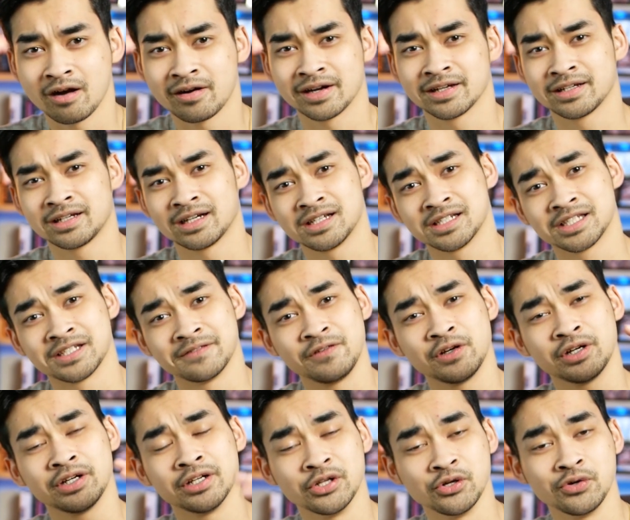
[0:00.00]
Alright guys, if
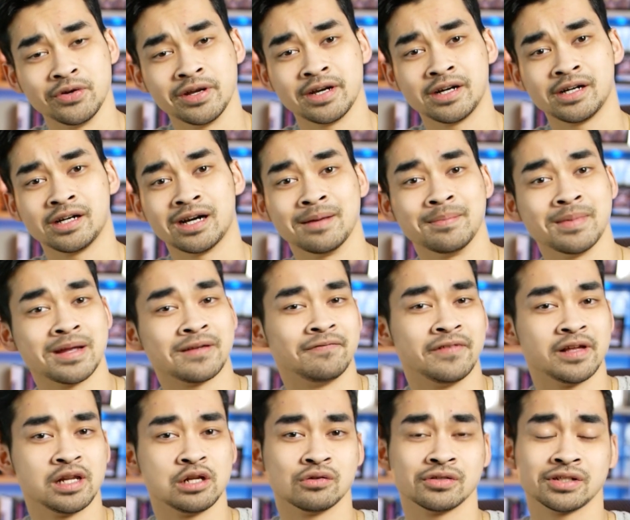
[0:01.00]
you're new here, I make
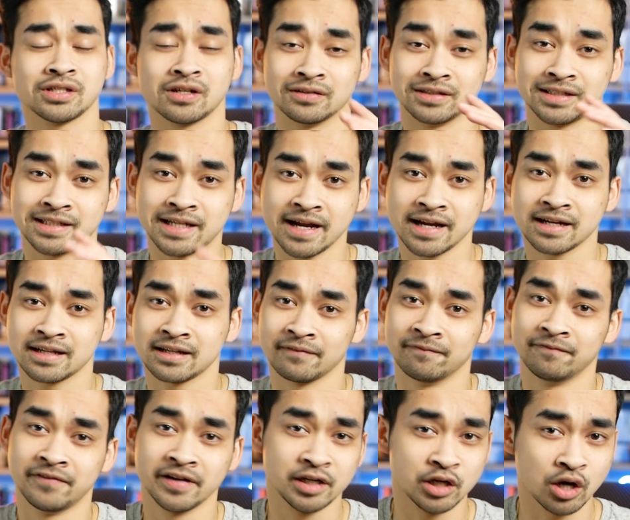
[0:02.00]
videos on tech
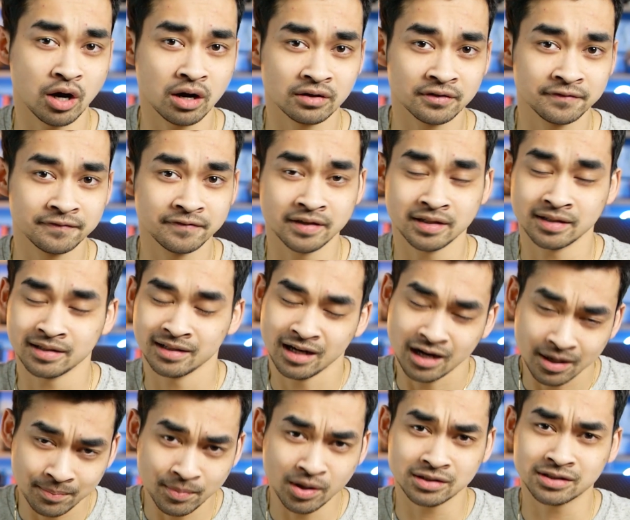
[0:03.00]
and videography,
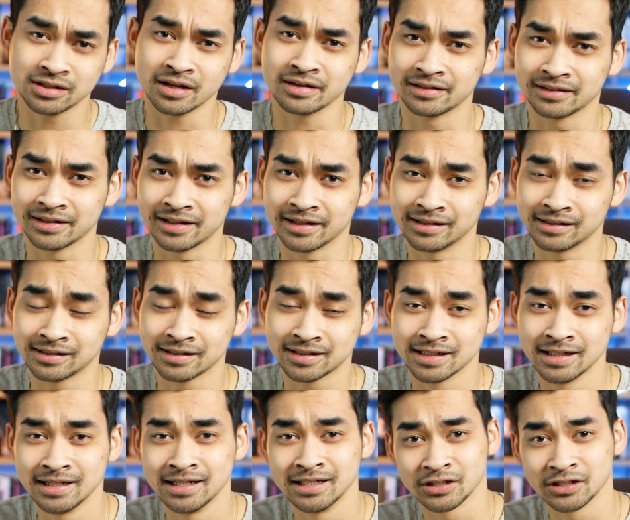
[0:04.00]
amongst other things.